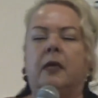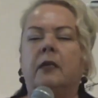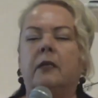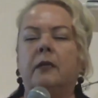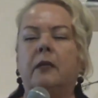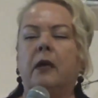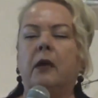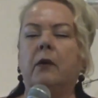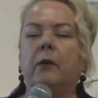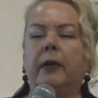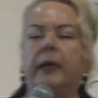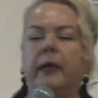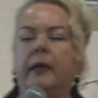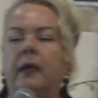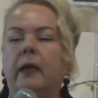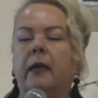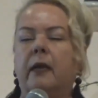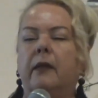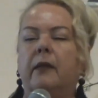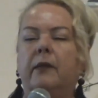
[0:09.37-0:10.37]
Knowing
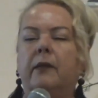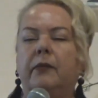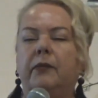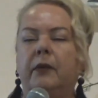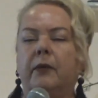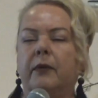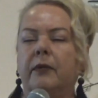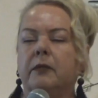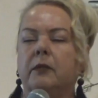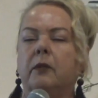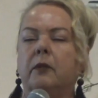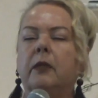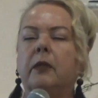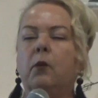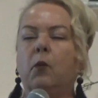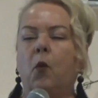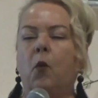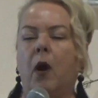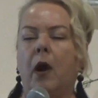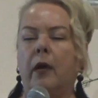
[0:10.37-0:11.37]
that there is only
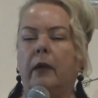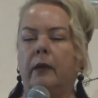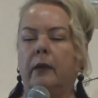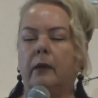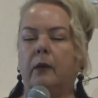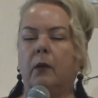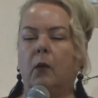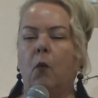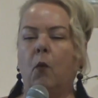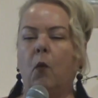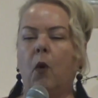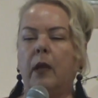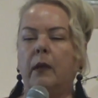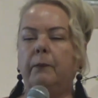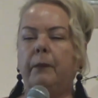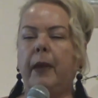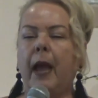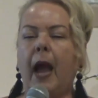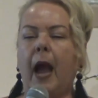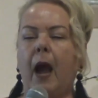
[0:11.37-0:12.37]
one
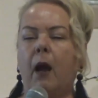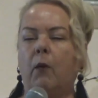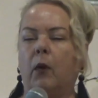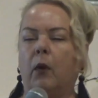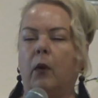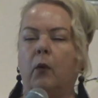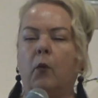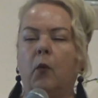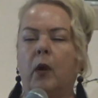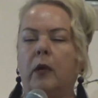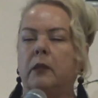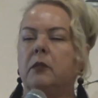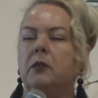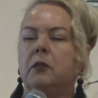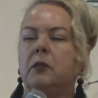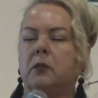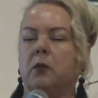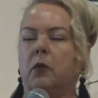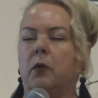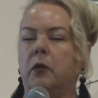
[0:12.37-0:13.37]
power, one
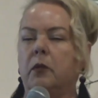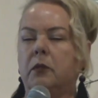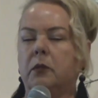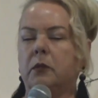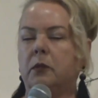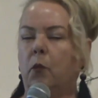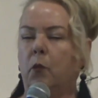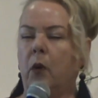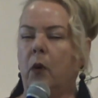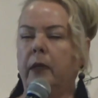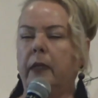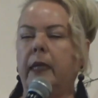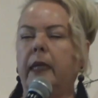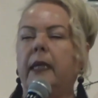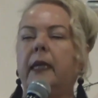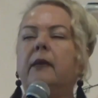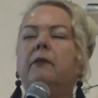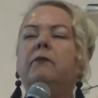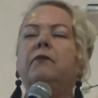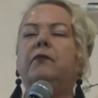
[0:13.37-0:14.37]
source, one
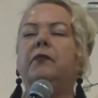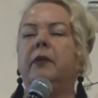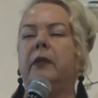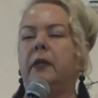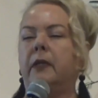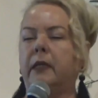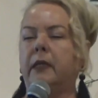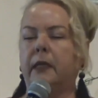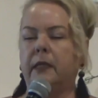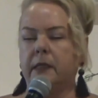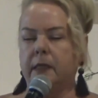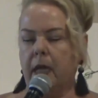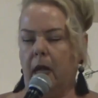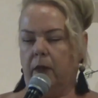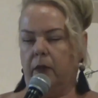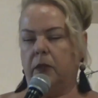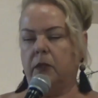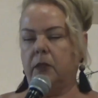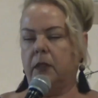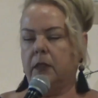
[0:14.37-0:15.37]
infinite
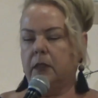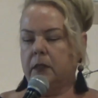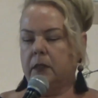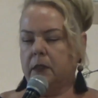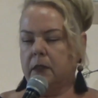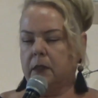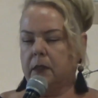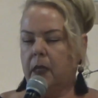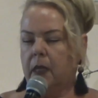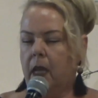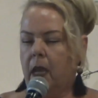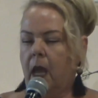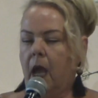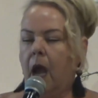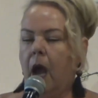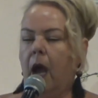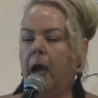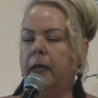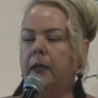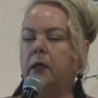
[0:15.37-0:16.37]
intelligence.
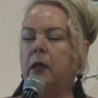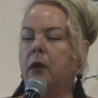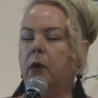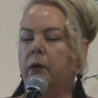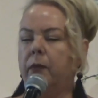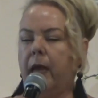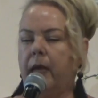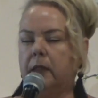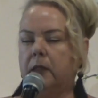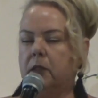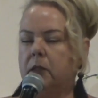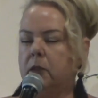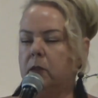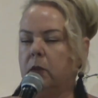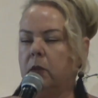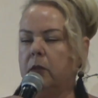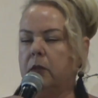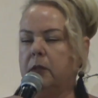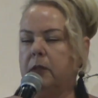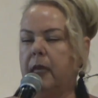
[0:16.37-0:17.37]
I know that
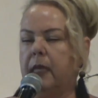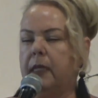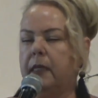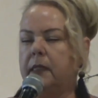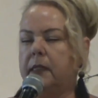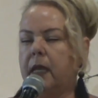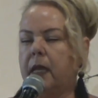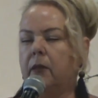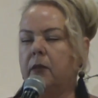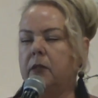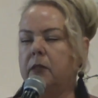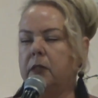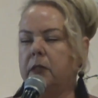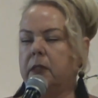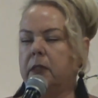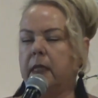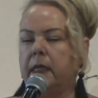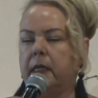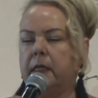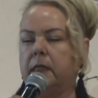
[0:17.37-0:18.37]
source, that intelligence
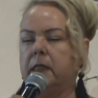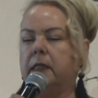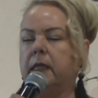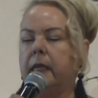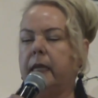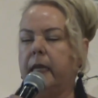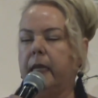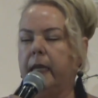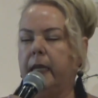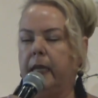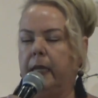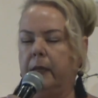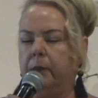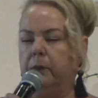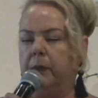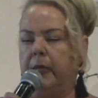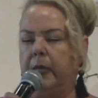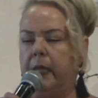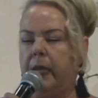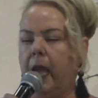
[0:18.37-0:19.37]
is in
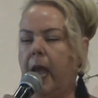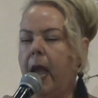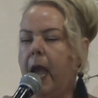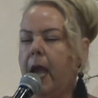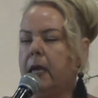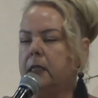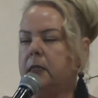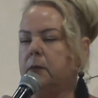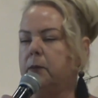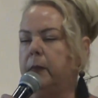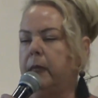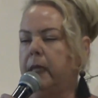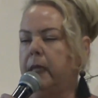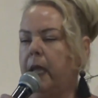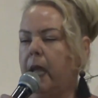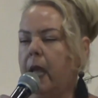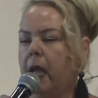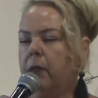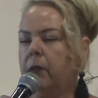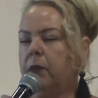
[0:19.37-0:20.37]
me, as me,
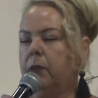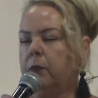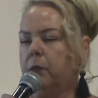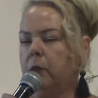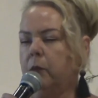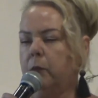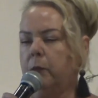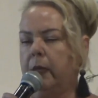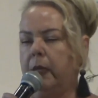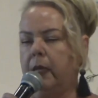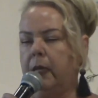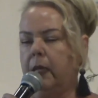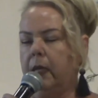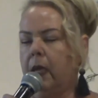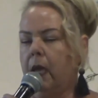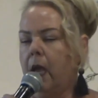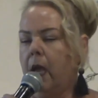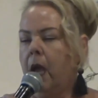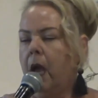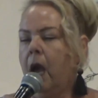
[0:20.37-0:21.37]
and through me.
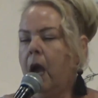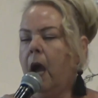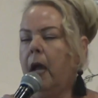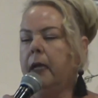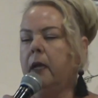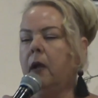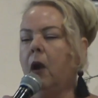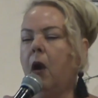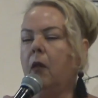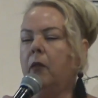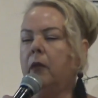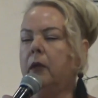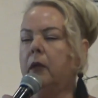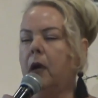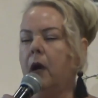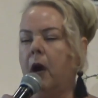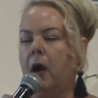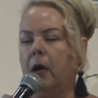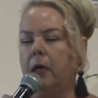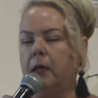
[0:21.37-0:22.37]
I call it
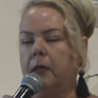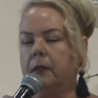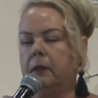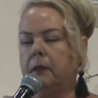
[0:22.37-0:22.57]
God.